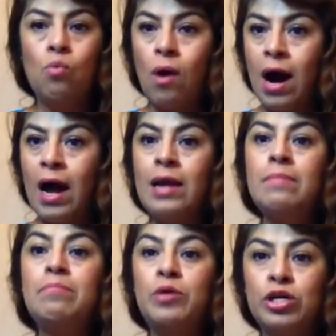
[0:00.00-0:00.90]

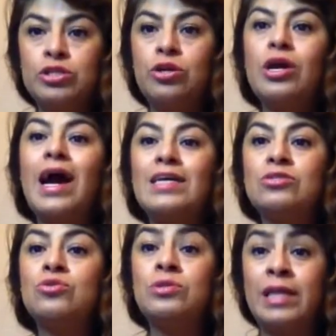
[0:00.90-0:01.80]
One person has to